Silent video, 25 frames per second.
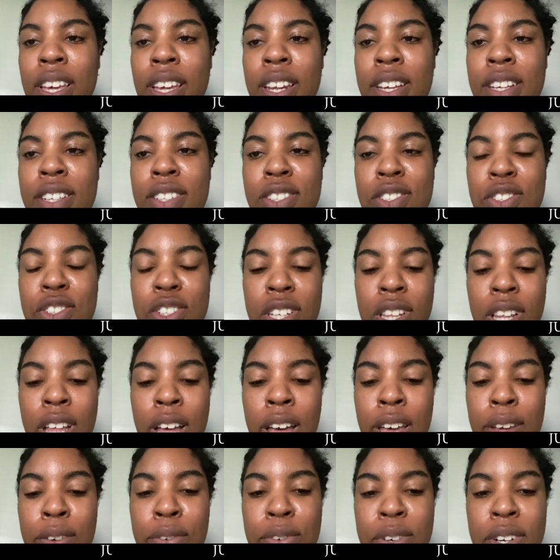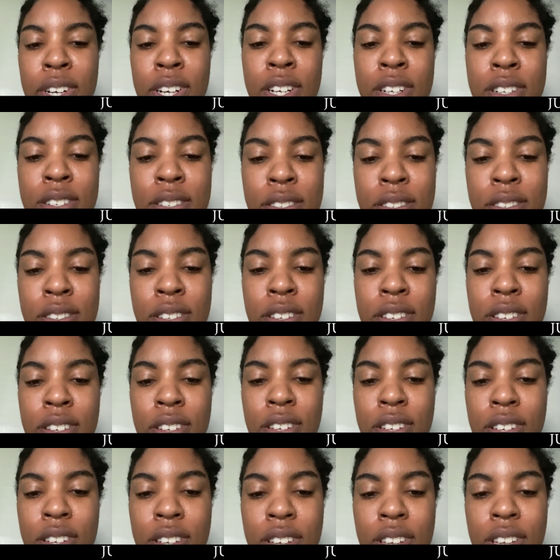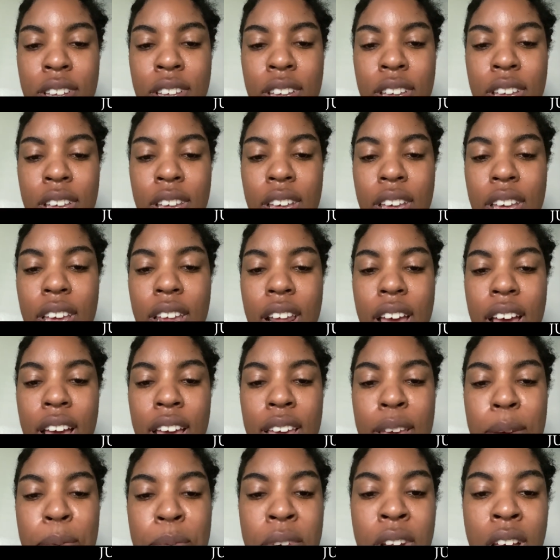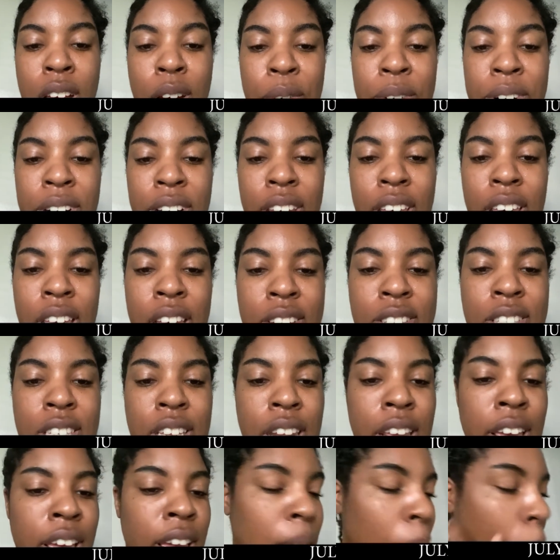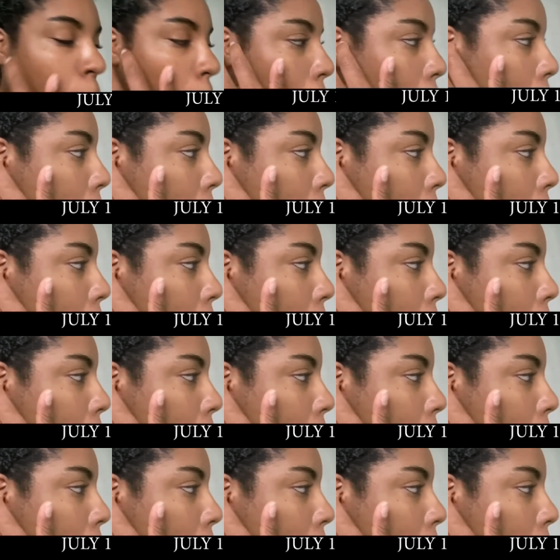is July 1st. And I am not working out today.